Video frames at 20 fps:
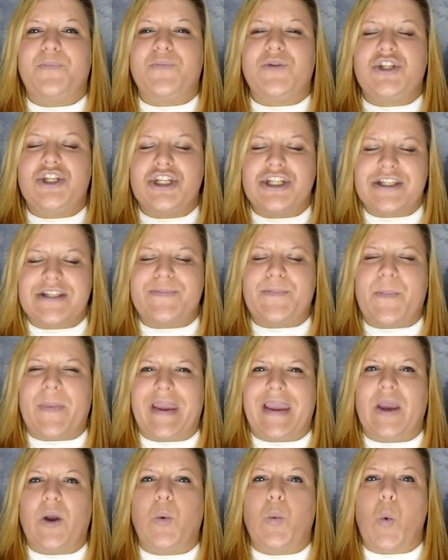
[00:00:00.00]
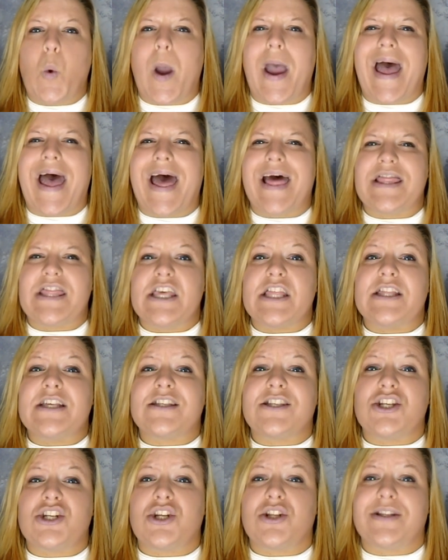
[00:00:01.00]
just be aware that
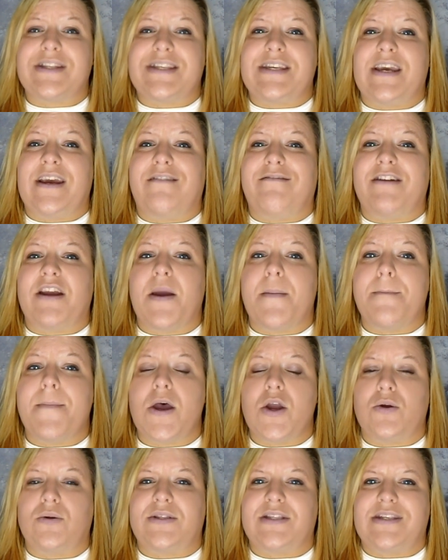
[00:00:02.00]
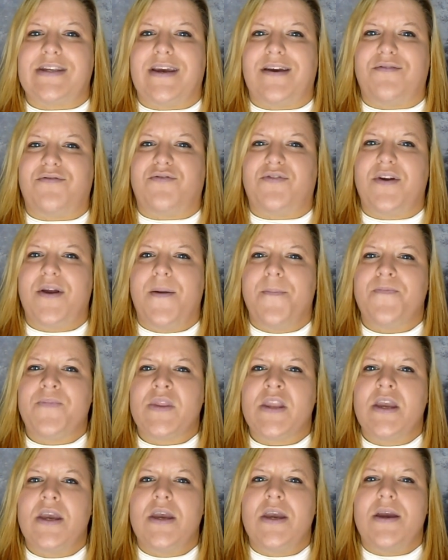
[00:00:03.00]
there's an ulterior motive.
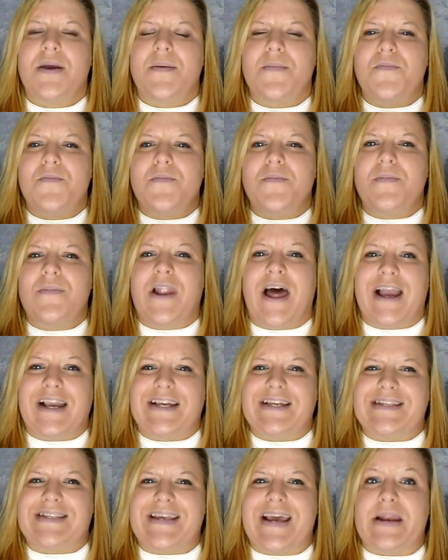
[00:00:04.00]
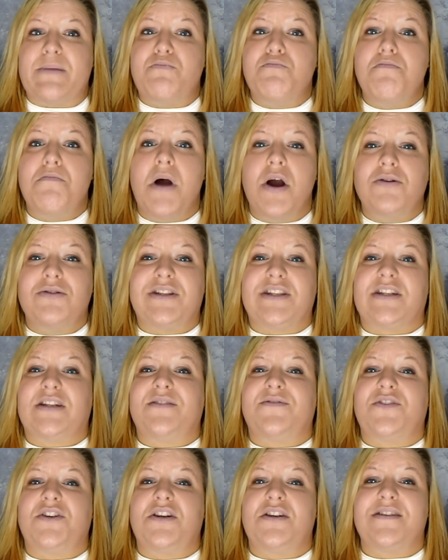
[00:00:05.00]
Like I said, most
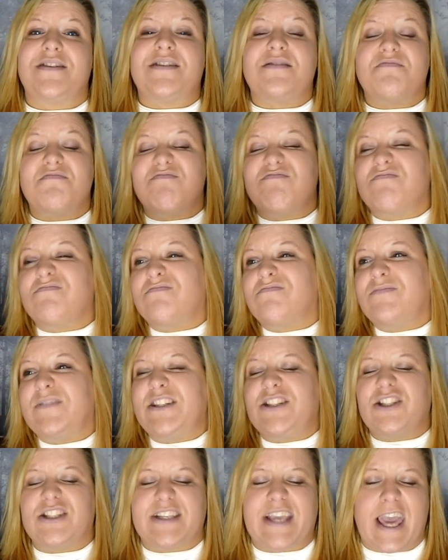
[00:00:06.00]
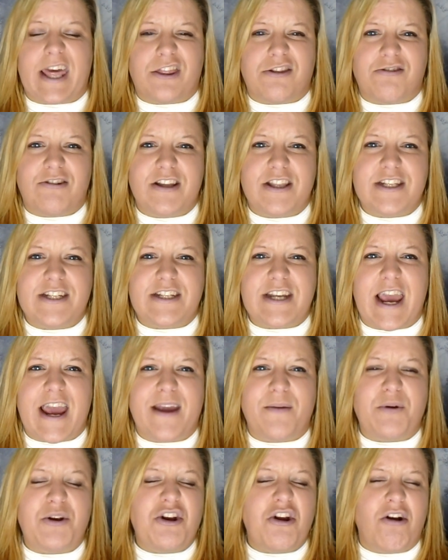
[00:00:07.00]
of us, we just get through the
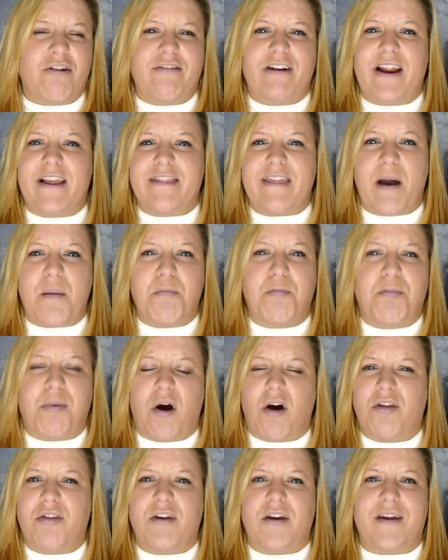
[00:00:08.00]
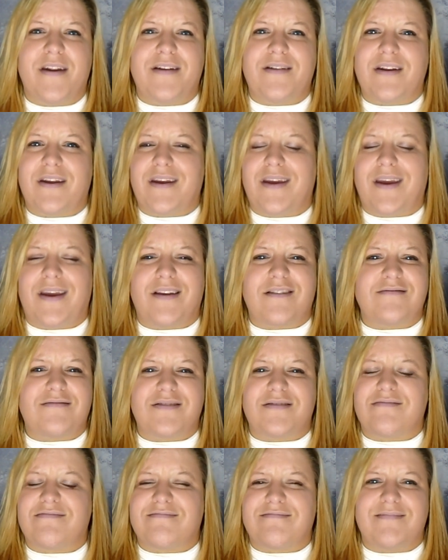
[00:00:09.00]
day. We're not really that bothered.
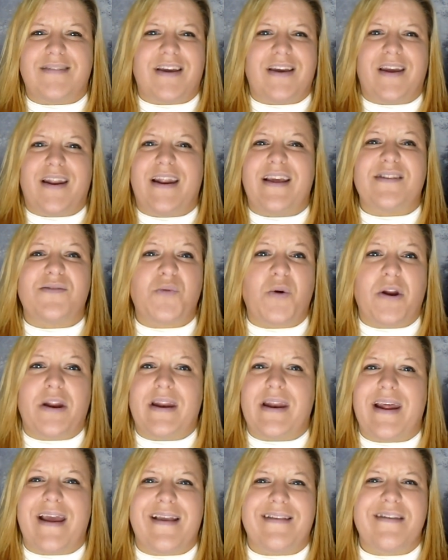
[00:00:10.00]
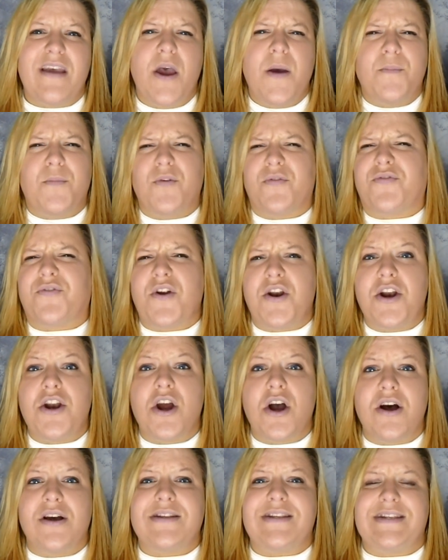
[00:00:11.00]
It's it is what it is. But for a
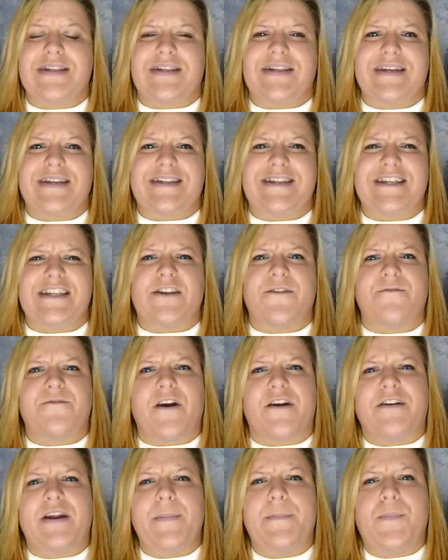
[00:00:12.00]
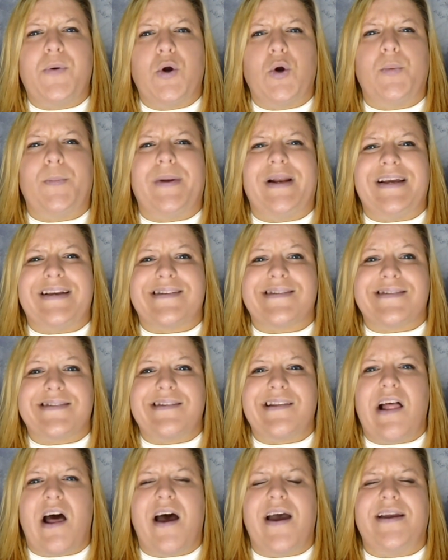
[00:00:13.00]
narcissist, it's a very public
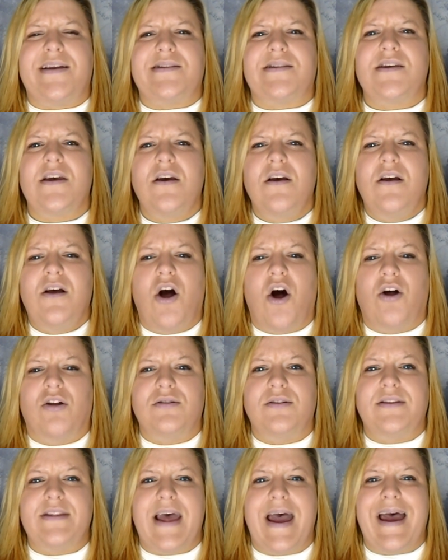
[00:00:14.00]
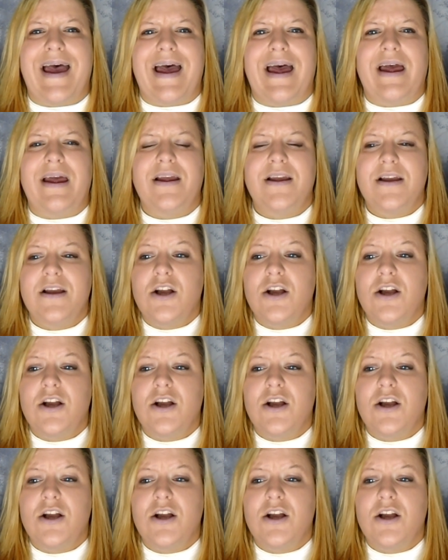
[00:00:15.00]
slight on their